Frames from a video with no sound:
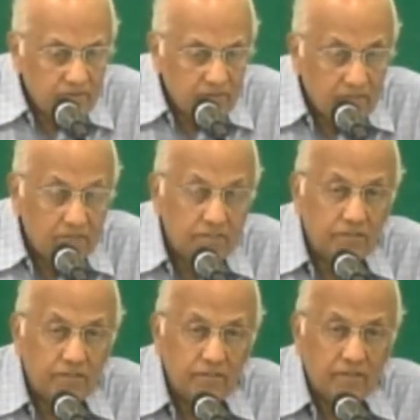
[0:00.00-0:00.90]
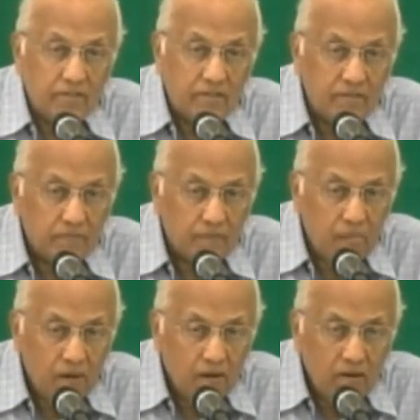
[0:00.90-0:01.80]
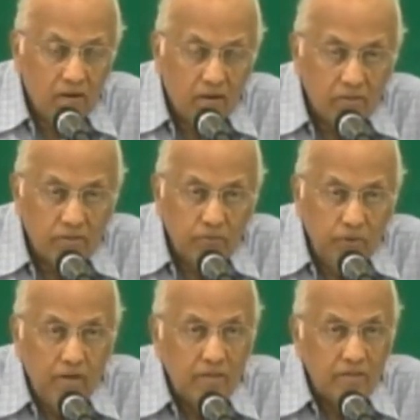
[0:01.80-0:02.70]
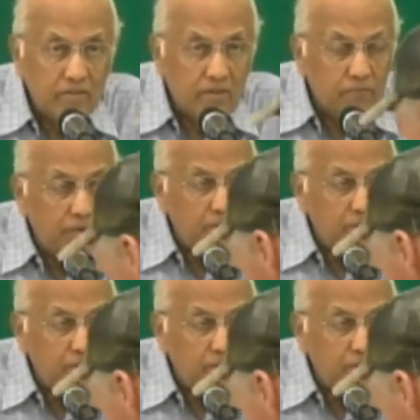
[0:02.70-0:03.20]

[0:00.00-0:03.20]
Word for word: and sisters, that God's will is that we